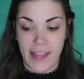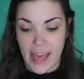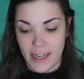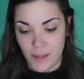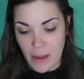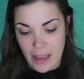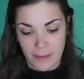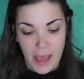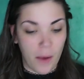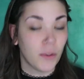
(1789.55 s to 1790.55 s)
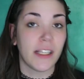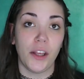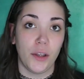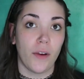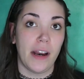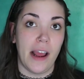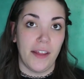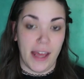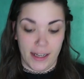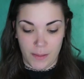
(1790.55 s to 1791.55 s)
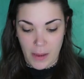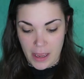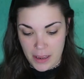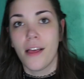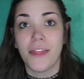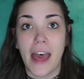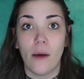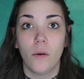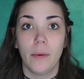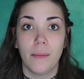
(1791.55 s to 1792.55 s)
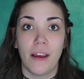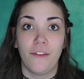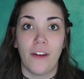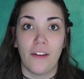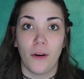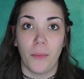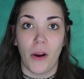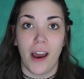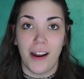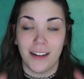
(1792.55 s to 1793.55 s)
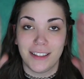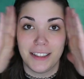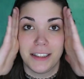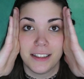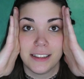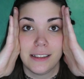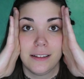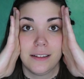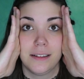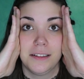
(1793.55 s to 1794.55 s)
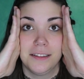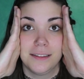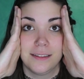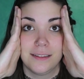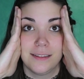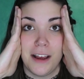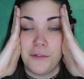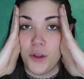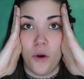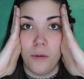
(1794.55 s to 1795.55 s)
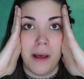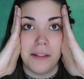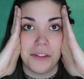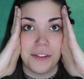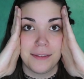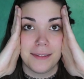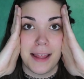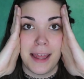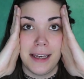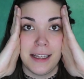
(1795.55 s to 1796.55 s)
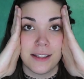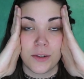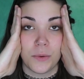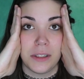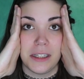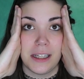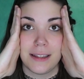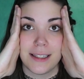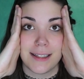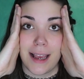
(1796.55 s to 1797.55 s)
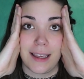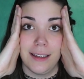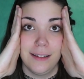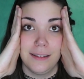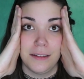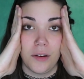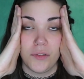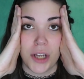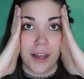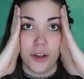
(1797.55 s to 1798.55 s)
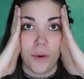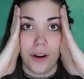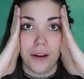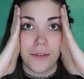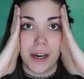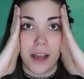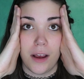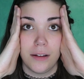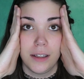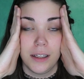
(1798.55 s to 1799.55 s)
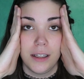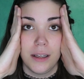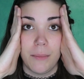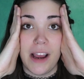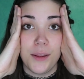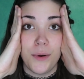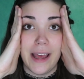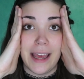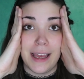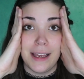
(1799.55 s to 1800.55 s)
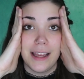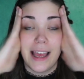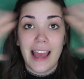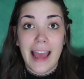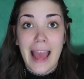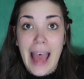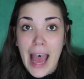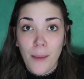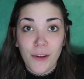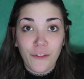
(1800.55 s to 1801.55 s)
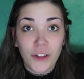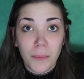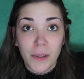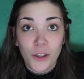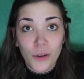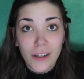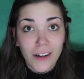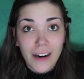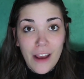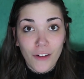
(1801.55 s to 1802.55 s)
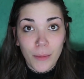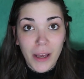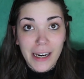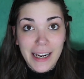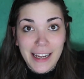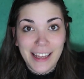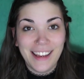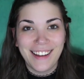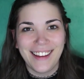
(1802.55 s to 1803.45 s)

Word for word: That is my, I will tell you right now, that is my, that will be my favorite product of the whole month. And it's only like the second of January right now. By the way, Happy flippin' New Year to everybody.